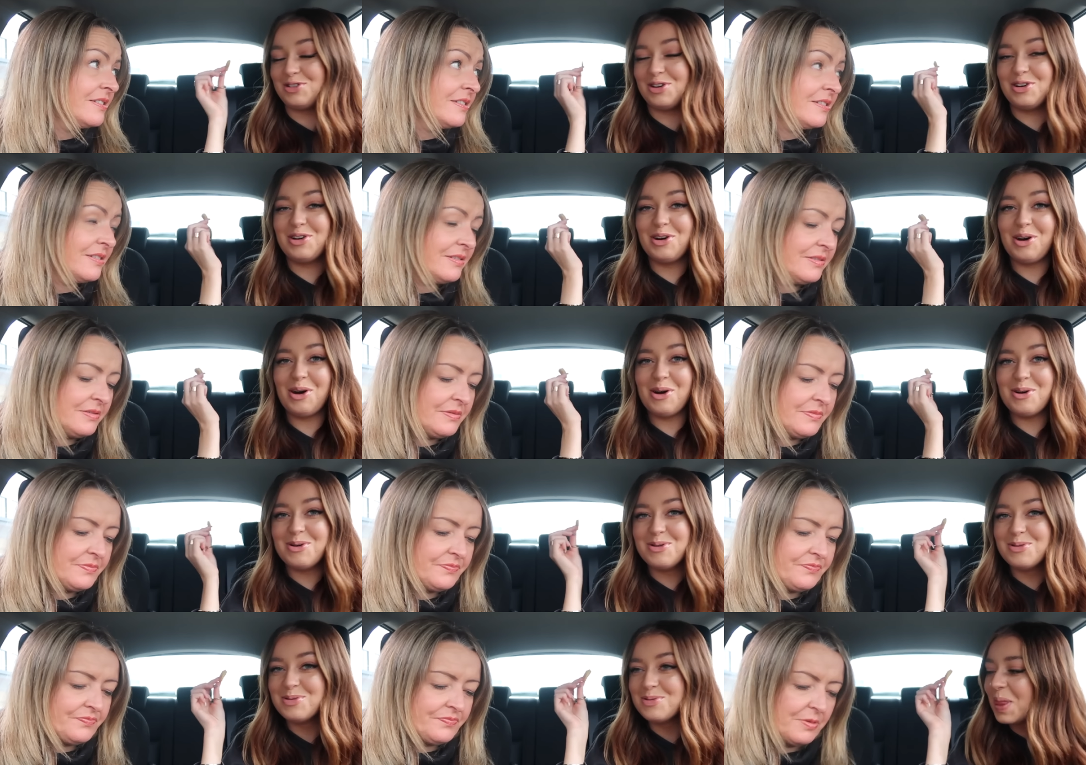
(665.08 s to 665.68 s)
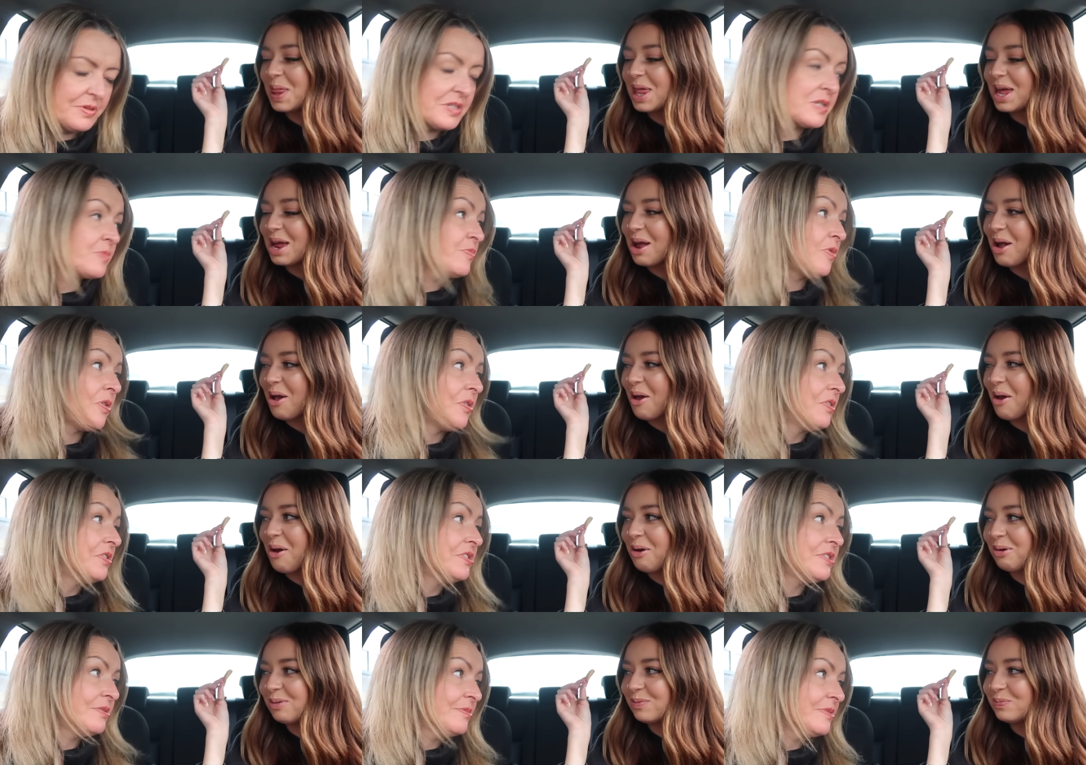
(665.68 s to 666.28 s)
Speaker 1: Don't know. Wouldn't
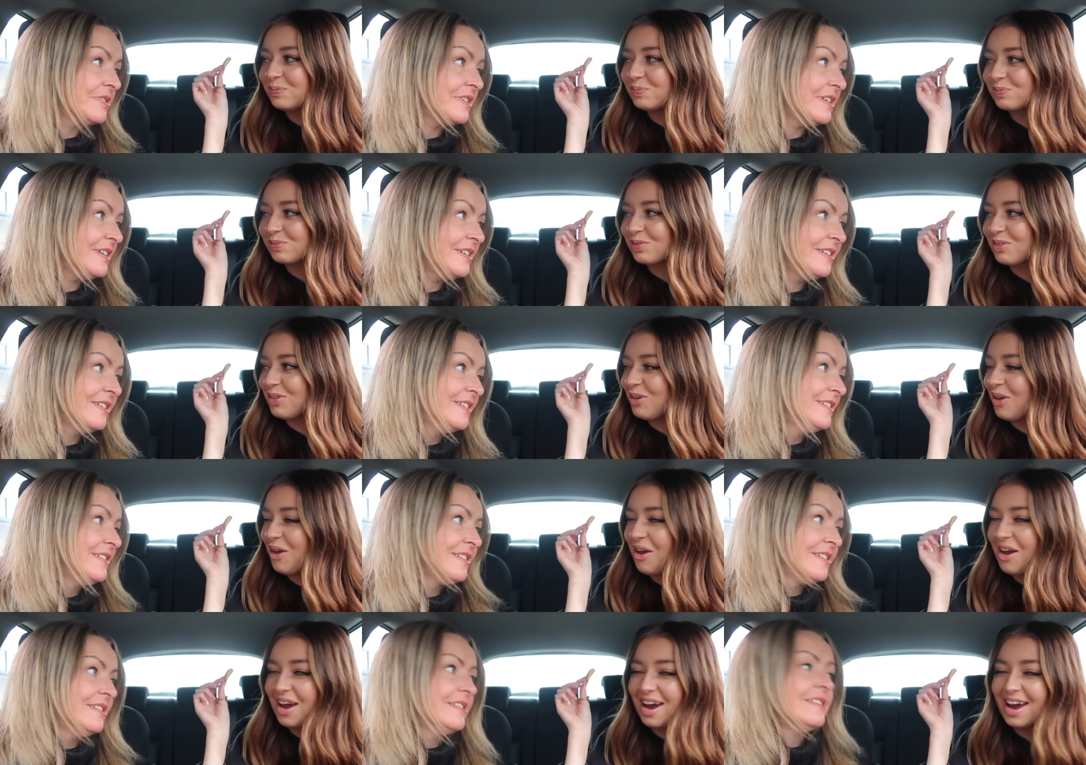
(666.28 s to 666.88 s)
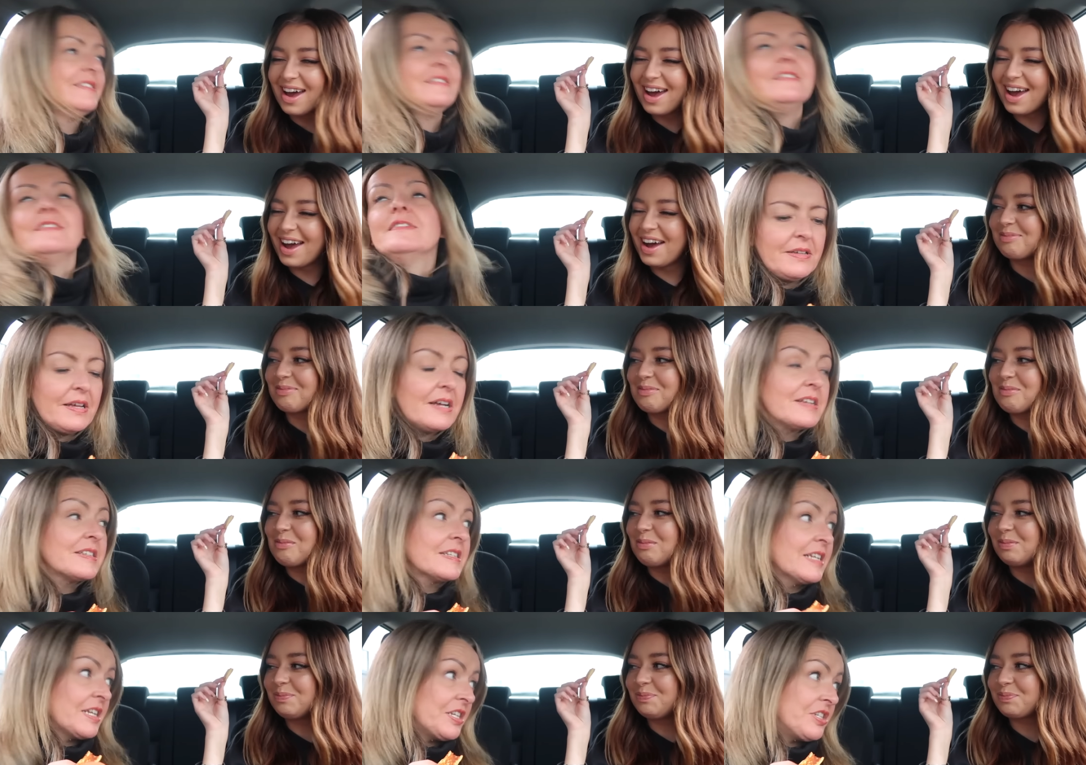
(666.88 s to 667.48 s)
surprise you, would it?
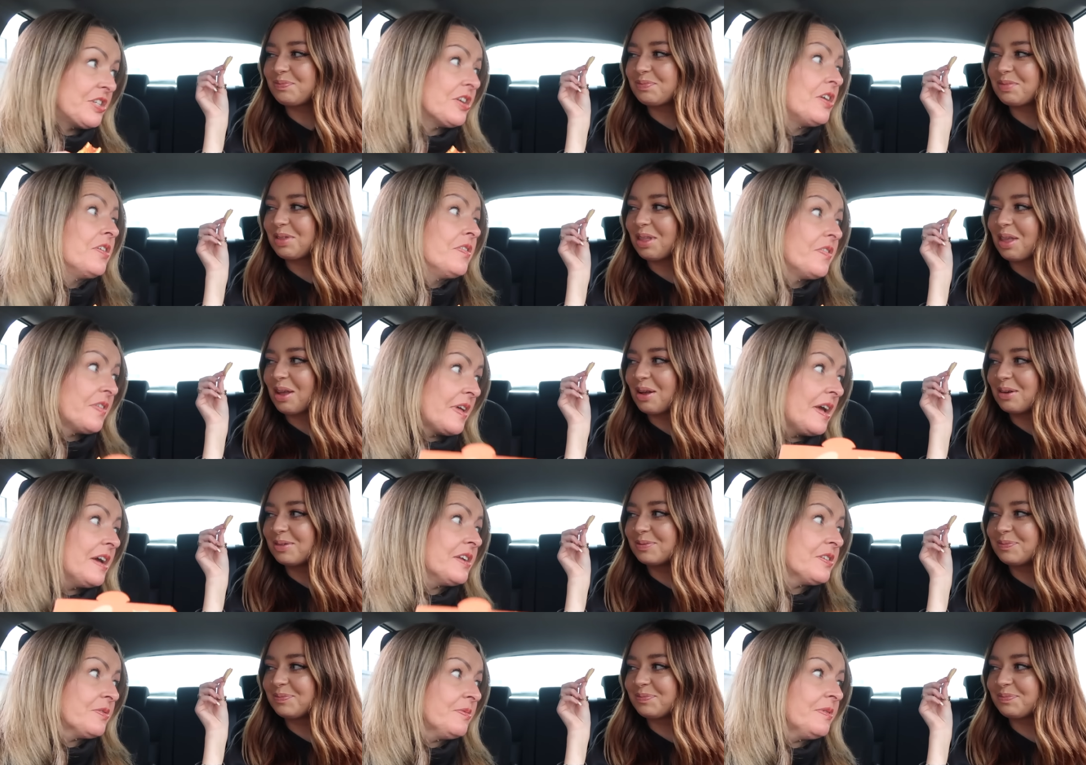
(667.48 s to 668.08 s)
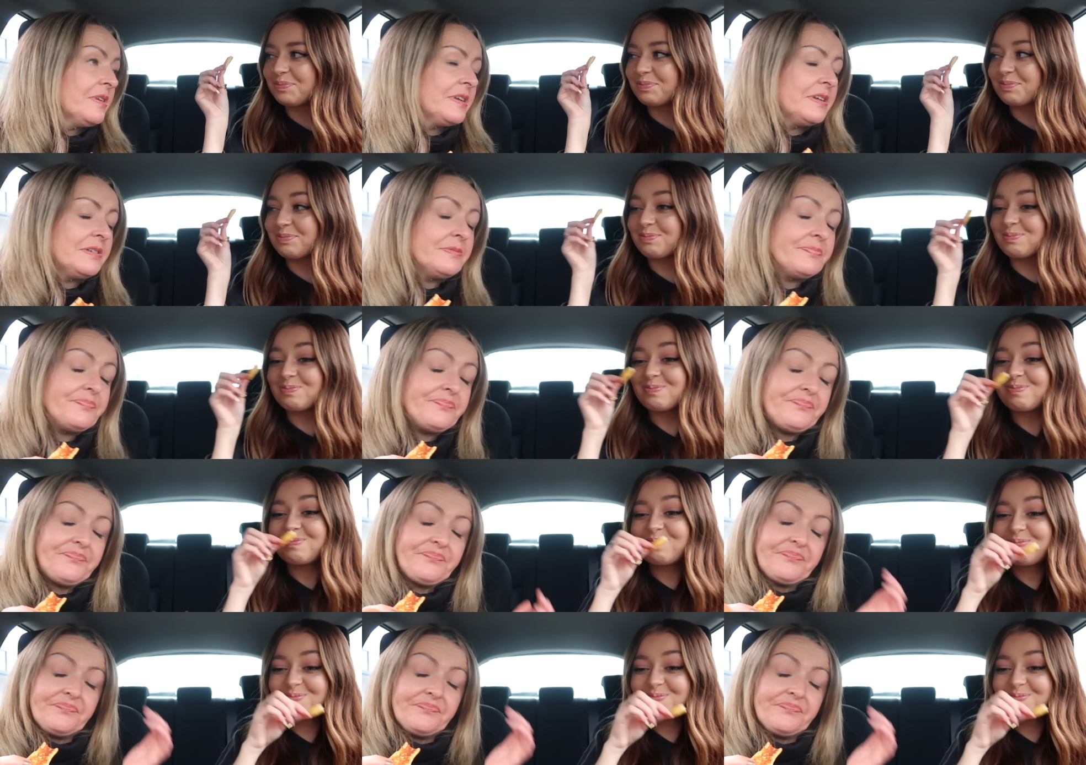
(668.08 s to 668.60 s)
that sends you over the edge, wouldn't it?